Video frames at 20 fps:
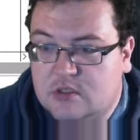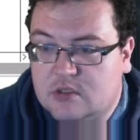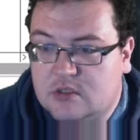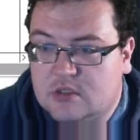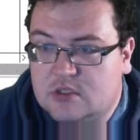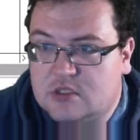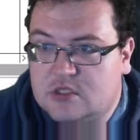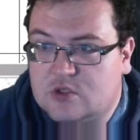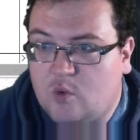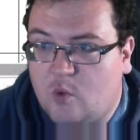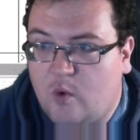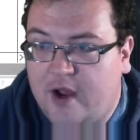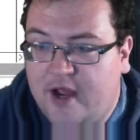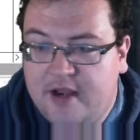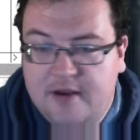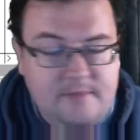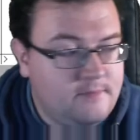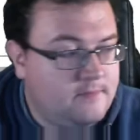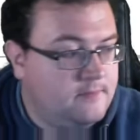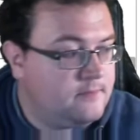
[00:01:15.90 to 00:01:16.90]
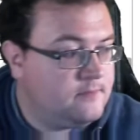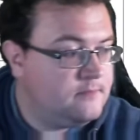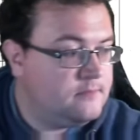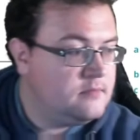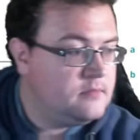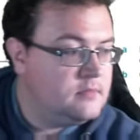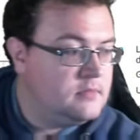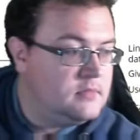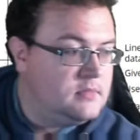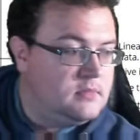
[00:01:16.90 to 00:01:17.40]
squared,
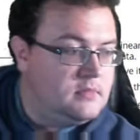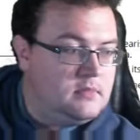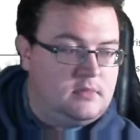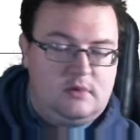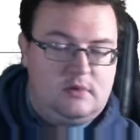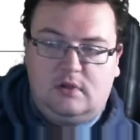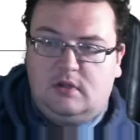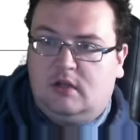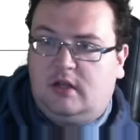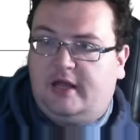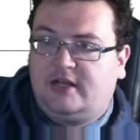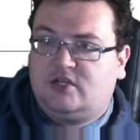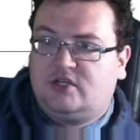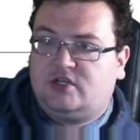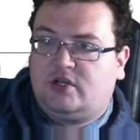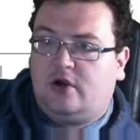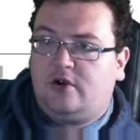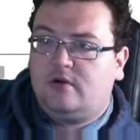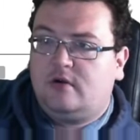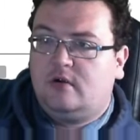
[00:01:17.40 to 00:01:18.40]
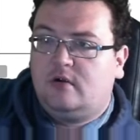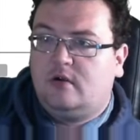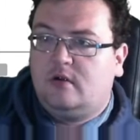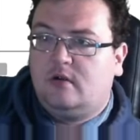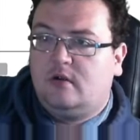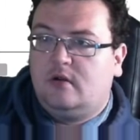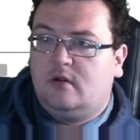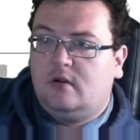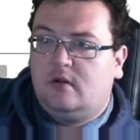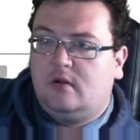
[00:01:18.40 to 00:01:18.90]
like so,
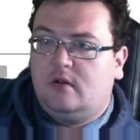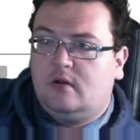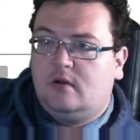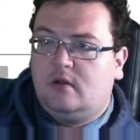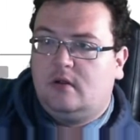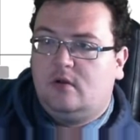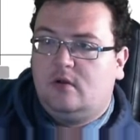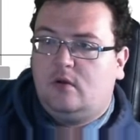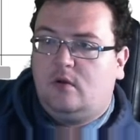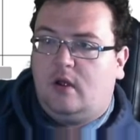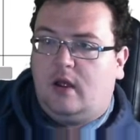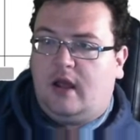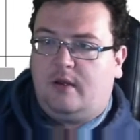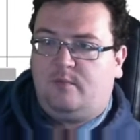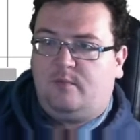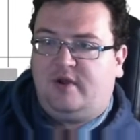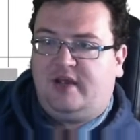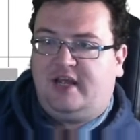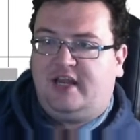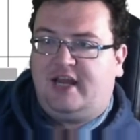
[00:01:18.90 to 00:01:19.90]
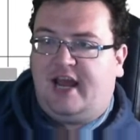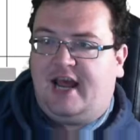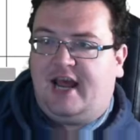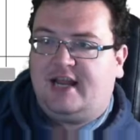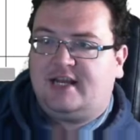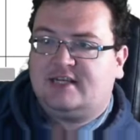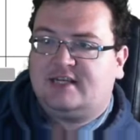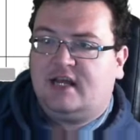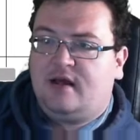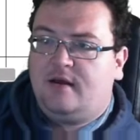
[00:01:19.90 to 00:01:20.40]
and we hit
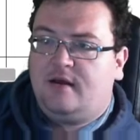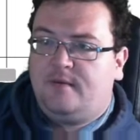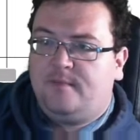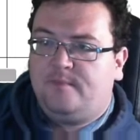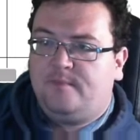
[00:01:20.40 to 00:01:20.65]
enter,